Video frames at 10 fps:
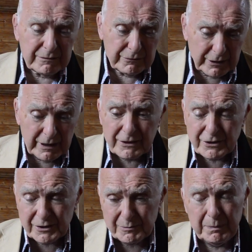
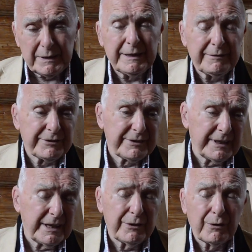religious beliefs,
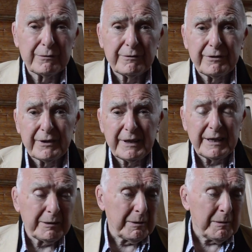they're known for
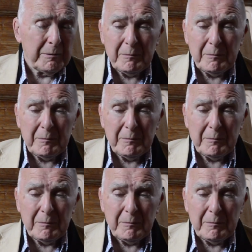their